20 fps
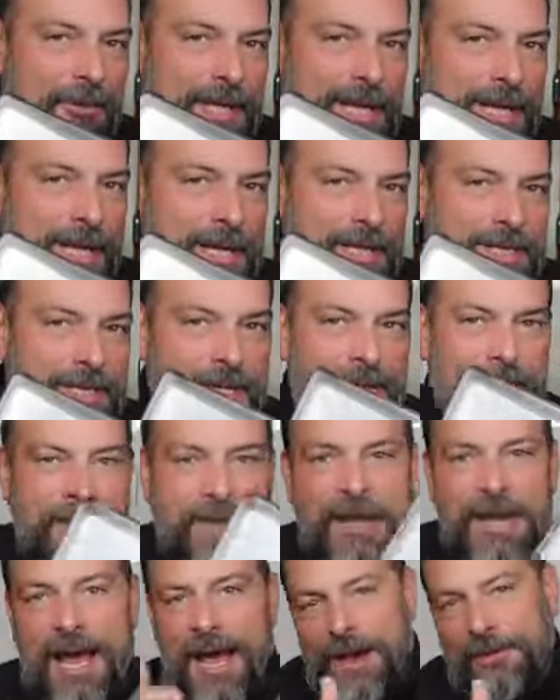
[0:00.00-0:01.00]
days
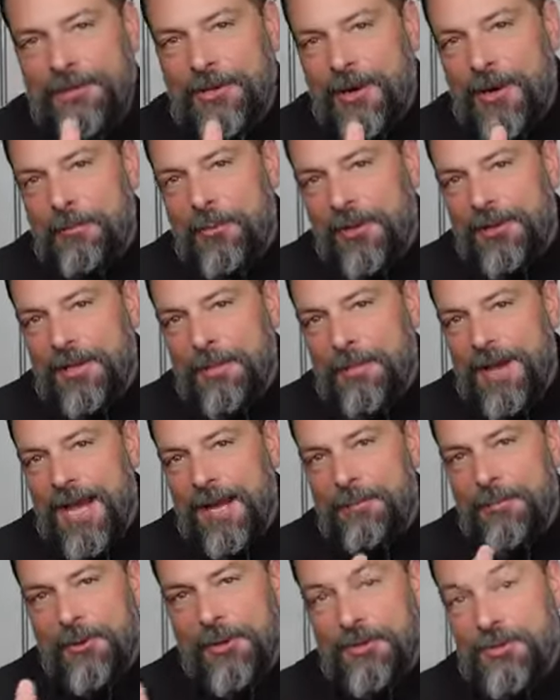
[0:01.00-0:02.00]
after I bought the
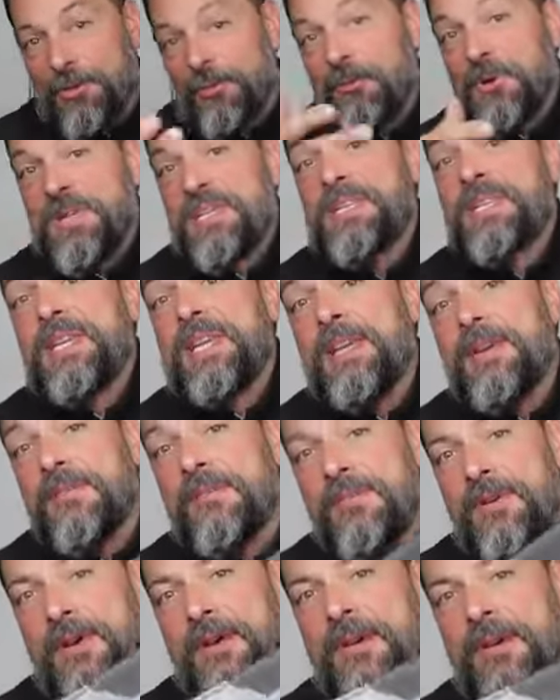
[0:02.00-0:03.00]
MacBook to
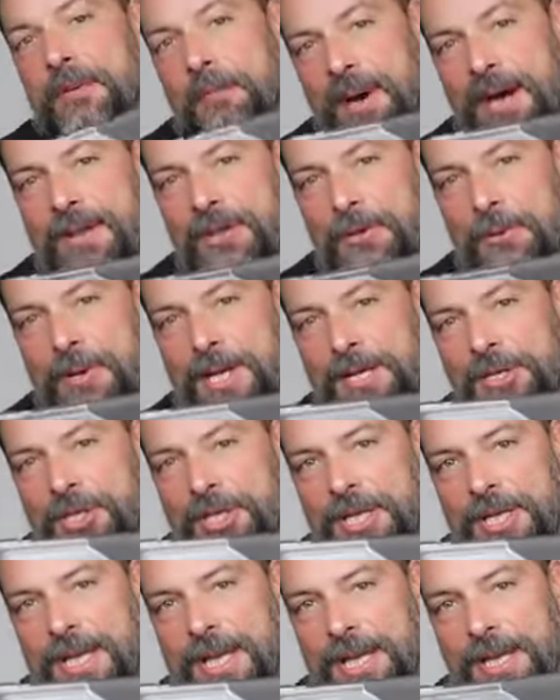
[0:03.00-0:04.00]
receive my
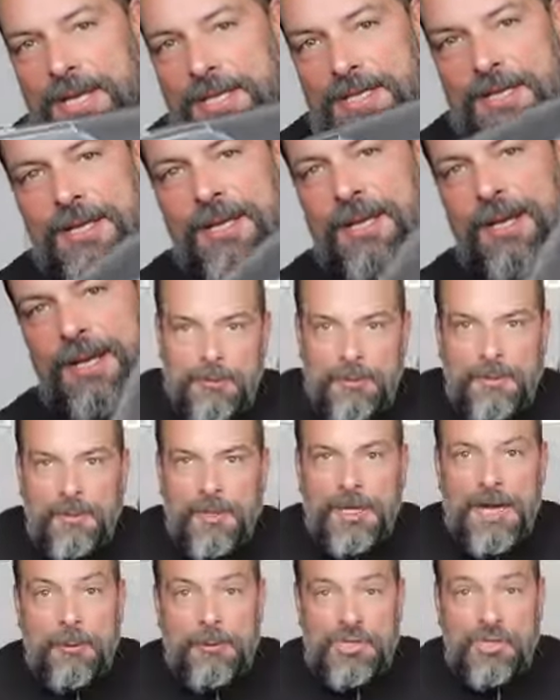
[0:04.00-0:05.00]
UAG case,
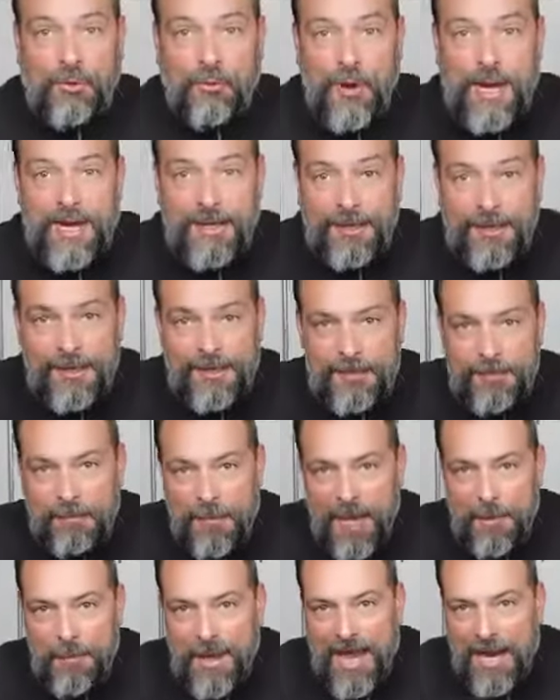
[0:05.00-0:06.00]
and I was cradling
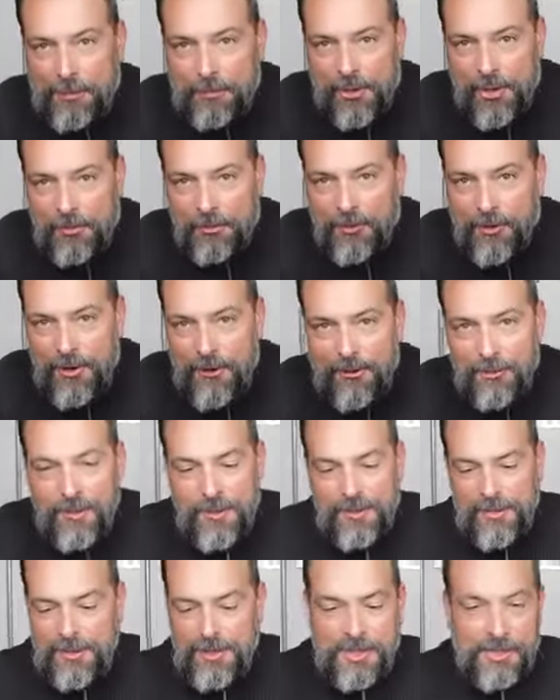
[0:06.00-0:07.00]
my MacBook Pro
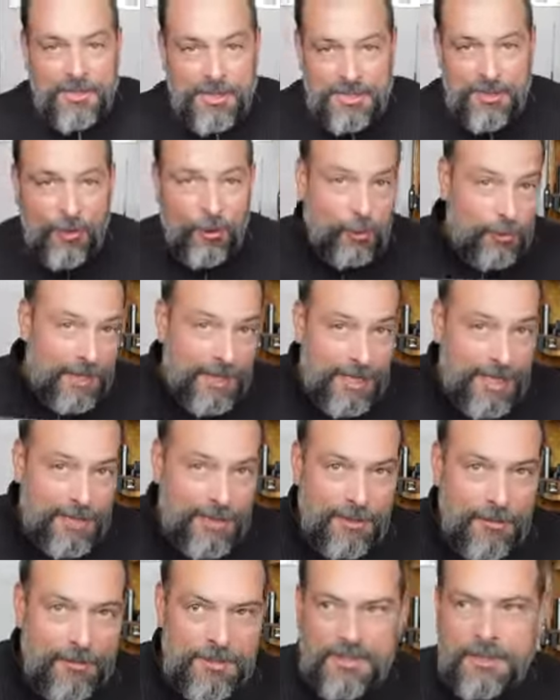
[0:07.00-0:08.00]
and just holding it
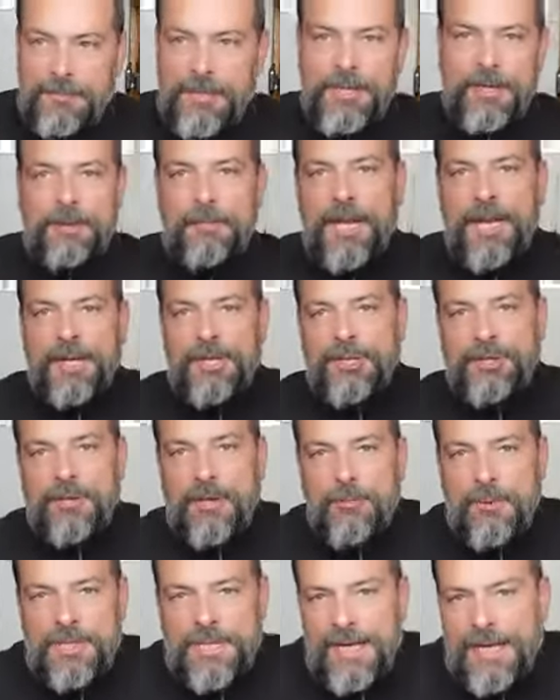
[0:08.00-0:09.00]
close to me and making sure I
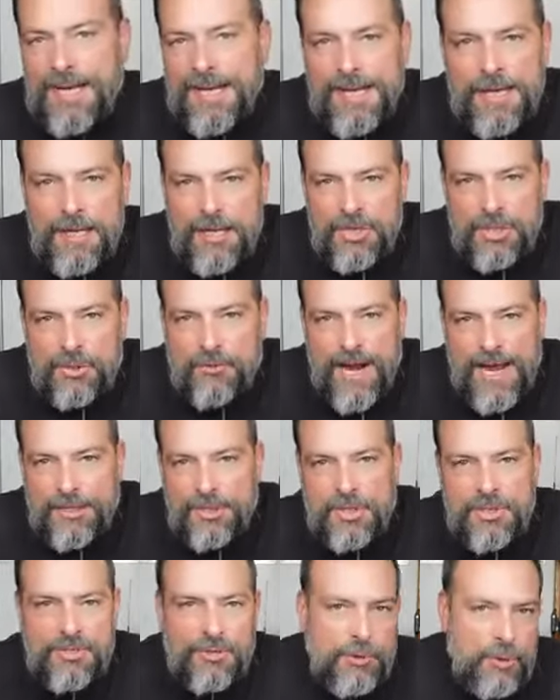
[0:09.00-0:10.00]
wasn't going to get any
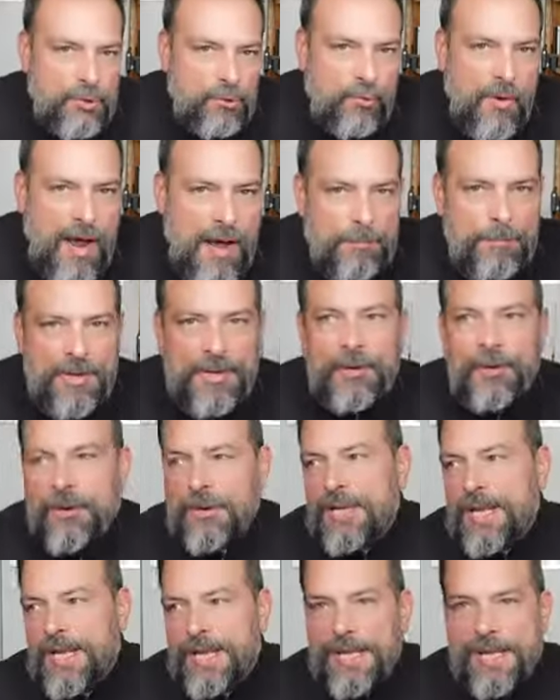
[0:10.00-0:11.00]
scratches or drop it or
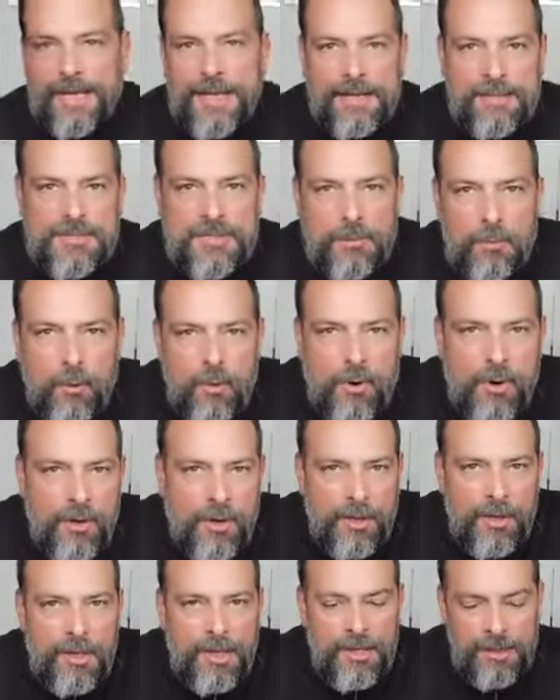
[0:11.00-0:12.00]
ding it against the
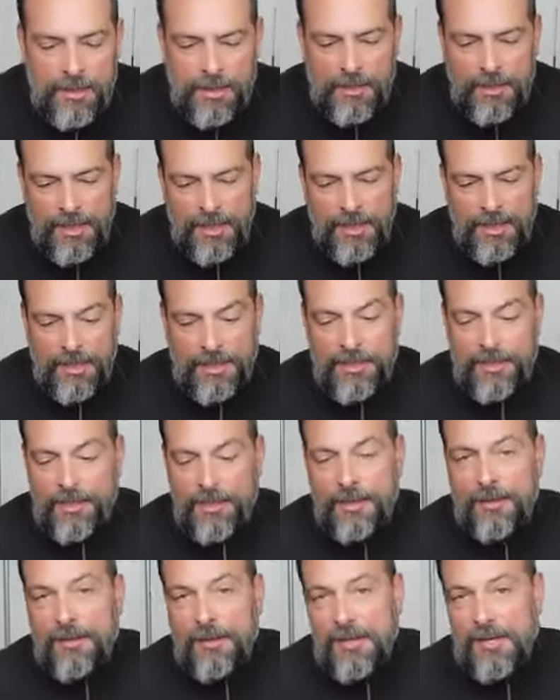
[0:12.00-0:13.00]
wall. And
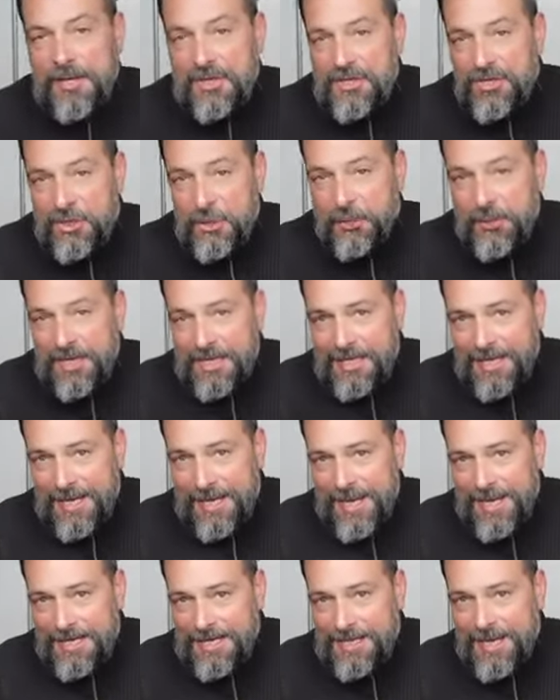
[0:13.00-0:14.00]
as soon as the
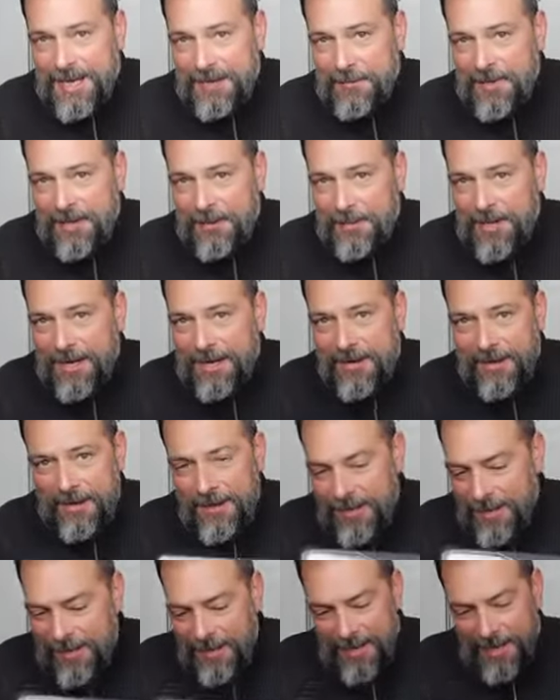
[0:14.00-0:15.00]
case came in the mail,
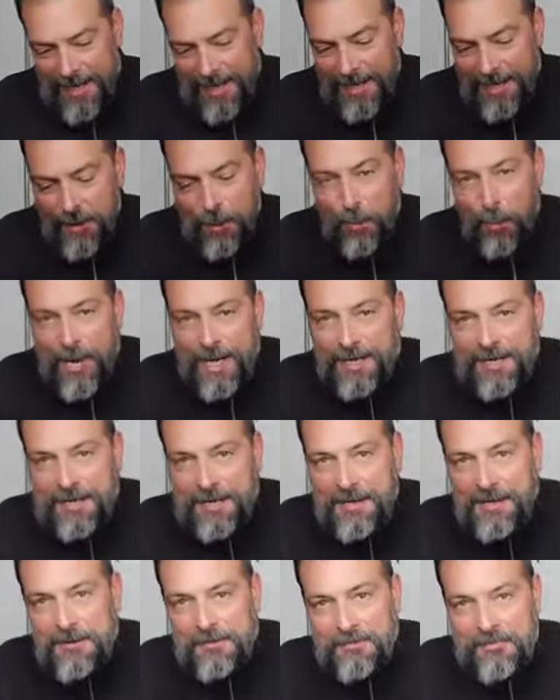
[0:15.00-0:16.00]
I
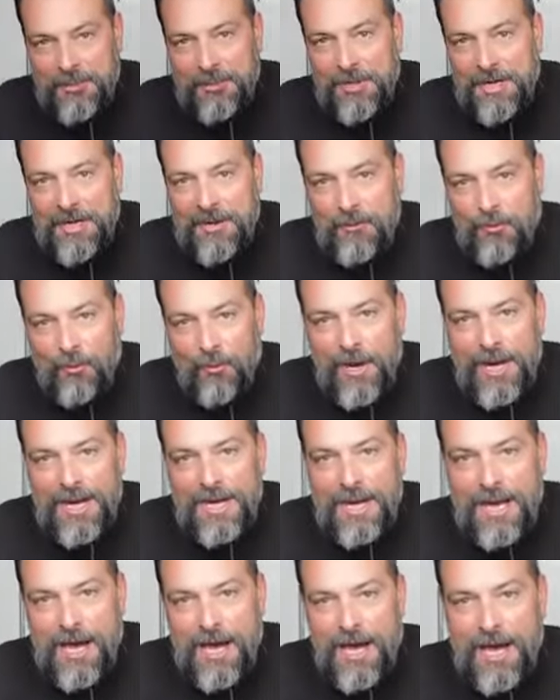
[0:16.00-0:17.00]
quickly put it right
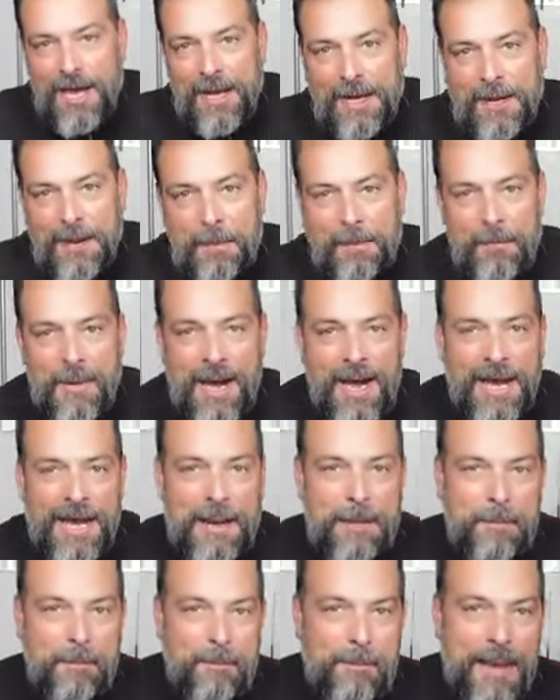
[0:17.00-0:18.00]
on my
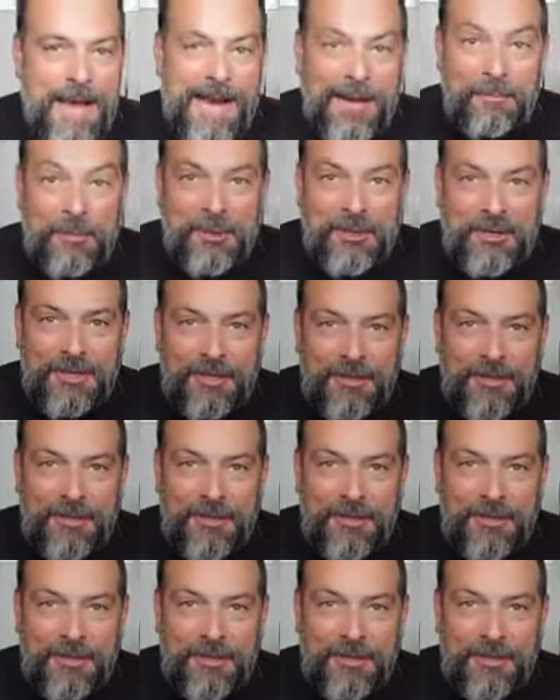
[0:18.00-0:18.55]
MacBook.